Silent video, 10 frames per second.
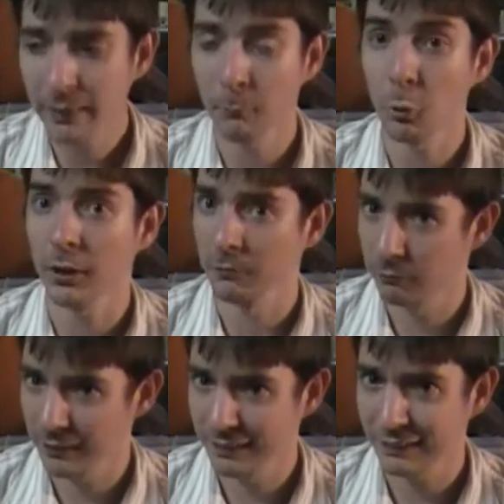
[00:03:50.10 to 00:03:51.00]
the more
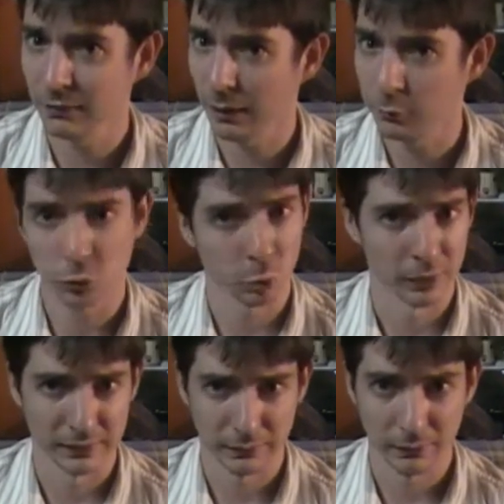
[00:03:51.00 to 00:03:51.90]
convincing love
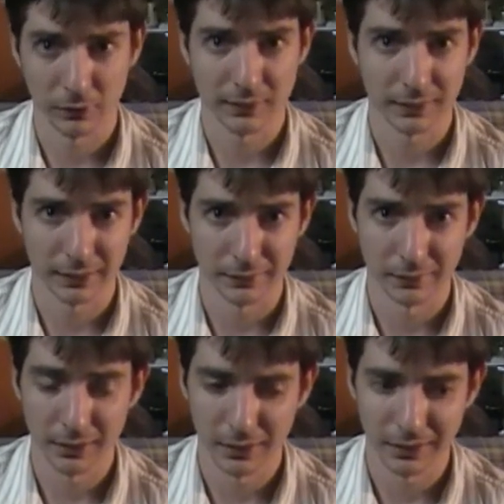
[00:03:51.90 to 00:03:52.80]
stories I've ever seen.
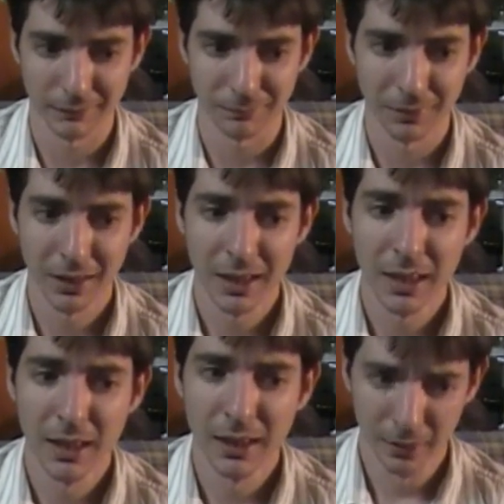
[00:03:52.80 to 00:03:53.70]
And
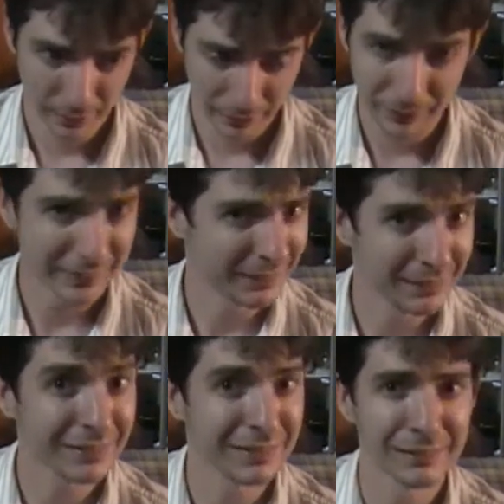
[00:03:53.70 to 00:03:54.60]

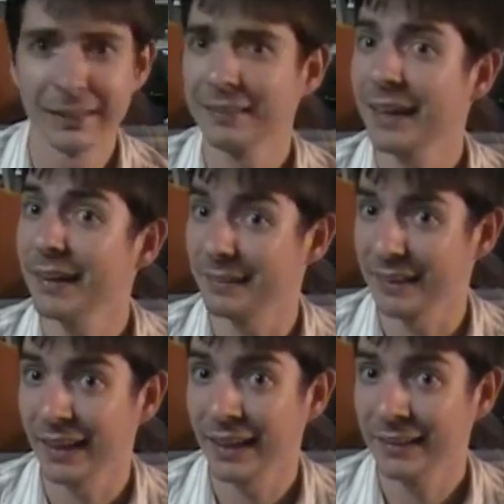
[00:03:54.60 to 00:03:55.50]
that's kind of
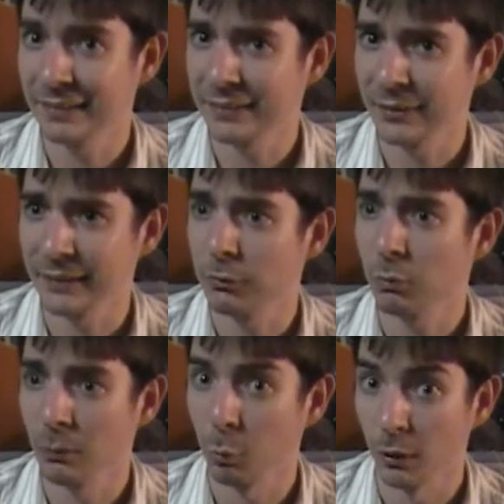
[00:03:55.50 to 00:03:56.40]
sad considering this
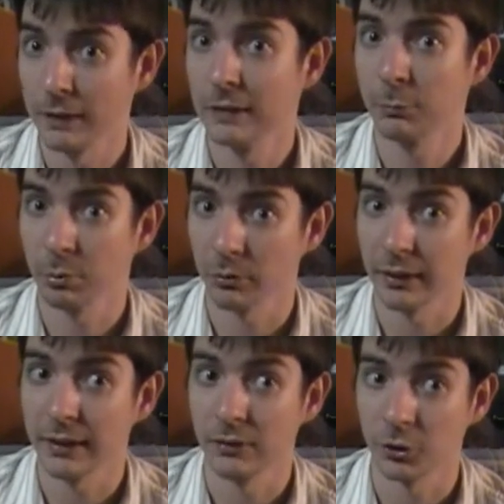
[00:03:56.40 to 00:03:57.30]
one was
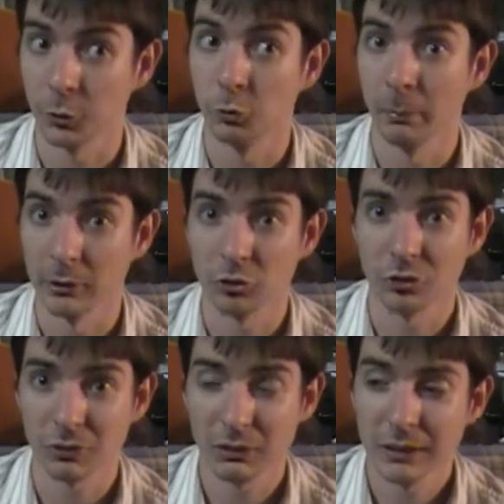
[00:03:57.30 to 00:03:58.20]
pretty
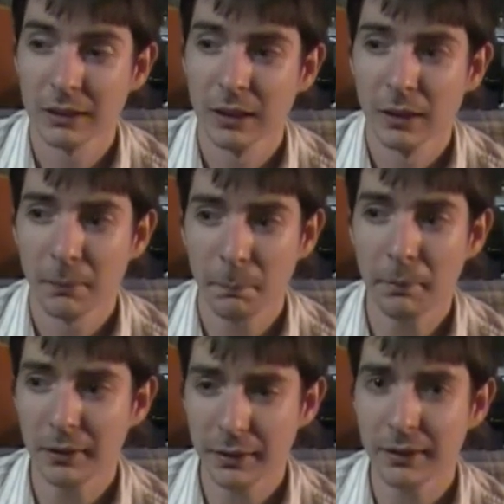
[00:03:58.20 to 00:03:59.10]
two-dimensional.
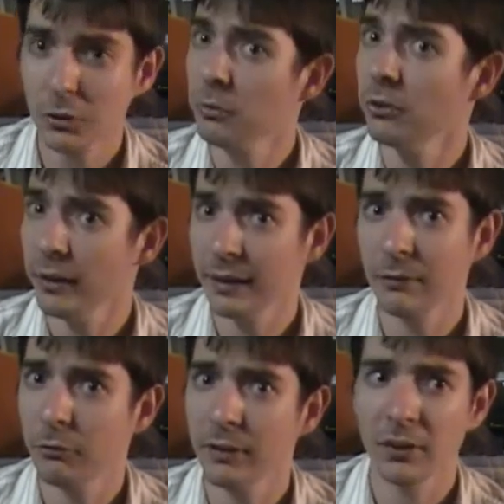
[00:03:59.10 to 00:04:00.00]
But you really
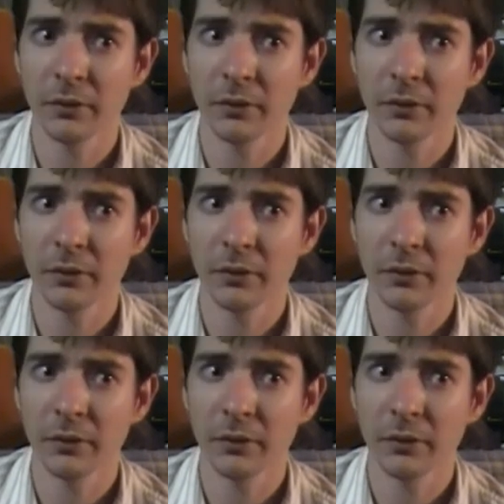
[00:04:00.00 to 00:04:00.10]
did feel